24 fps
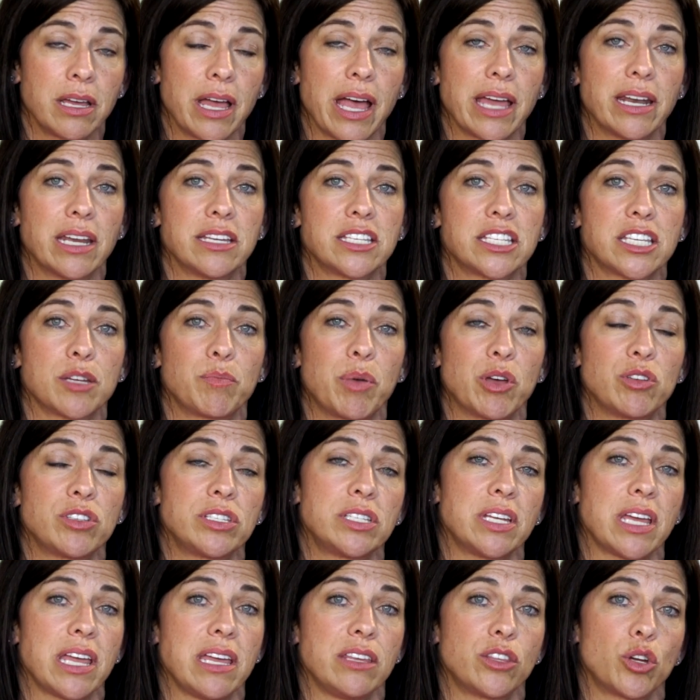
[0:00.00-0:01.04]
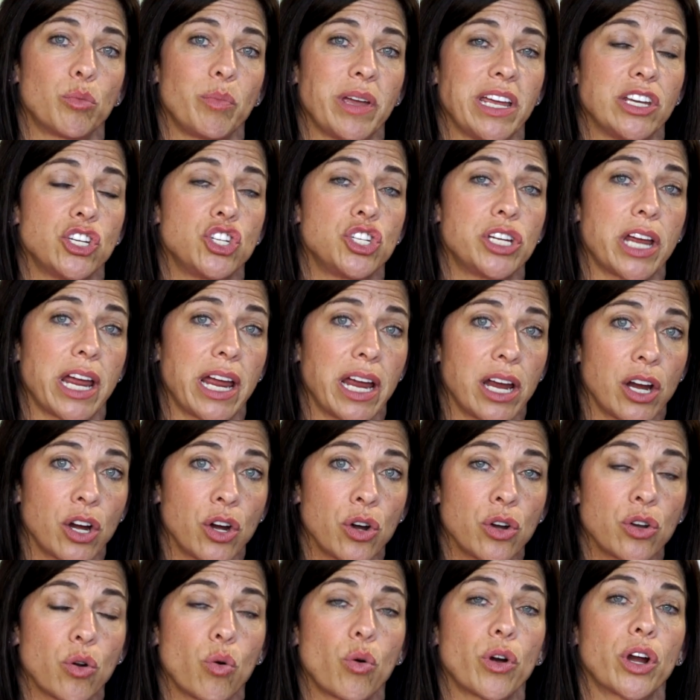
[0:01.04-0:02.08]
and is supposed to either be
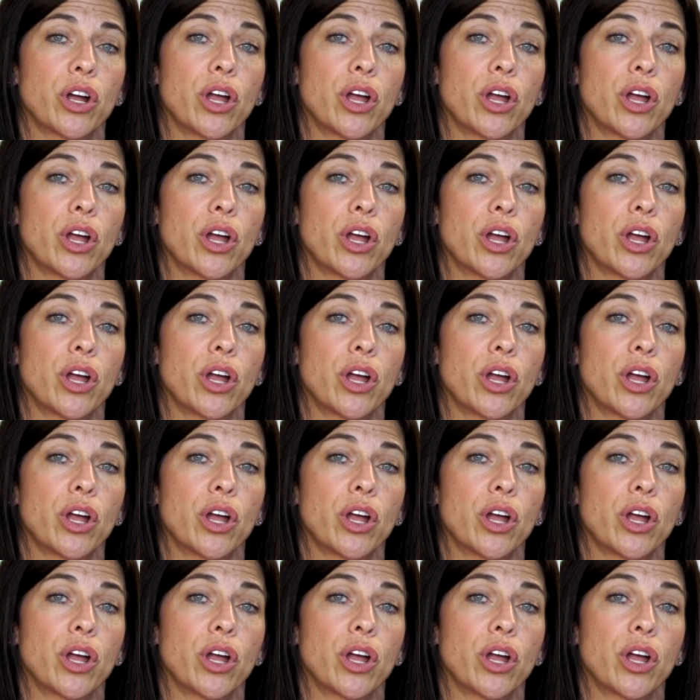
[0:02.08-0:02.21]
chaired or